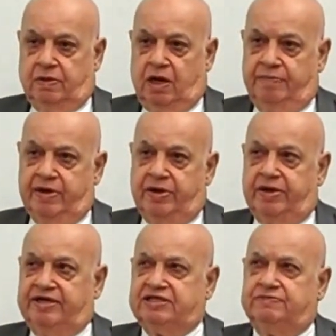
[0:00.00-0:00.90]

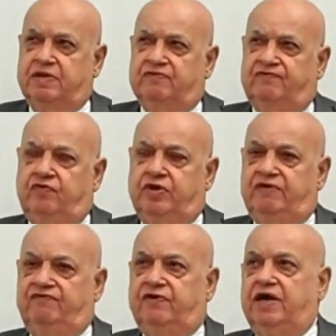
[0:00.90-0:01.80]
America has about
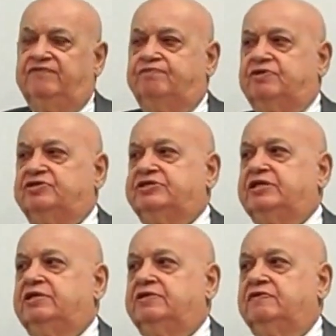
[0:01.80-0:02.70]

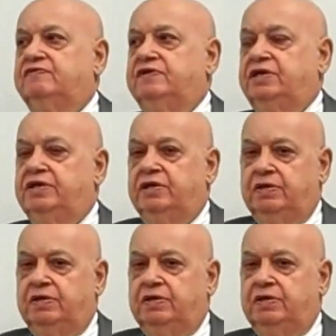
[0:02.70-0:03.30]
45% of the